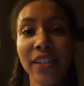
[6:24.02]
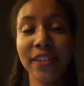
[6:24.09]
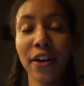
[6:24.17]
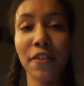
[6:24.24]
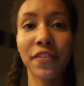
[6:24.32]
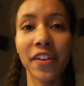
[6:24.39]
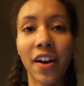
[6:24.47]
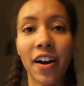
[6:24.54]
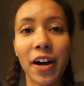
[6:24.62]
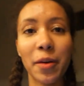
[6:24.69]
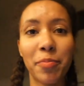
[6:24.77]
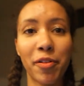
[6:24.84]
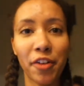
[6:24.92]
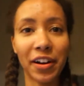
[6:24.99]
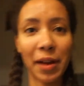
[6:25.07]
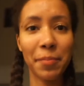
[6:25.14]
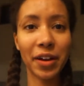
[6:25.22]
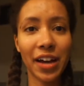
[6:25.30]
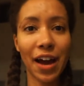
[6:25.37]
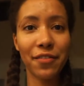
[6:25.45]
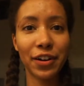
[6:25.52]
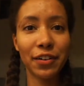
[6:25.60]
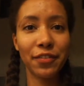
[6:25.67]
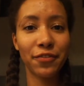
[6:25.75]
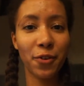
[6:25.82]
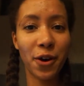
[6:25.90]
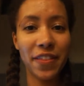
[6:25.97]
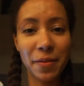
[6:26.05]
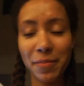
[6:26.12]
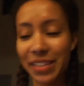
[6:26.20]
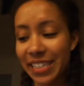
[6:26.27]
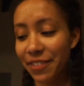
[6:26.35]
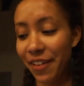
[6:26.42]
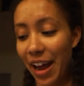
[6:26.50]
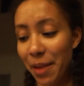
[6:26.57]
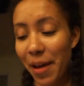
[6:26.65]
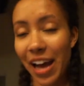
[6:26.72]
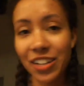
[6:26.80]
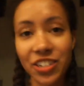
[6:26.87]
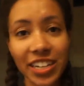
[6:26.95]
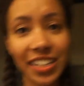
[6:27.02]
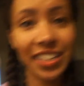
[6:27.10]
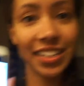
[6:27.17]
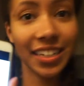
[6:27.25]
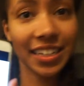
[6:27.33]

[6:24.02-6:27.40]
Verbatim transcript: So for our program book cover for the Miss Nevada pageant,